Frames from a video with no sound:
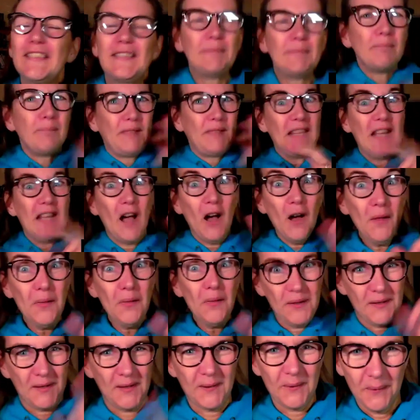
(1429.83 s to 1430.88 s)
the
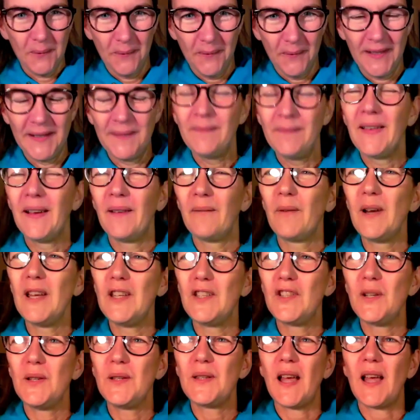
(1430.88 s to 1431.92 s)
other story
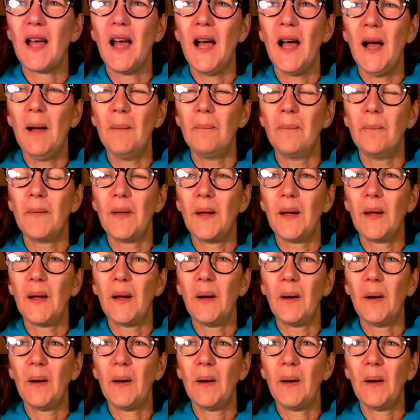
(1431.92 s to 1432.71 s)
which is um,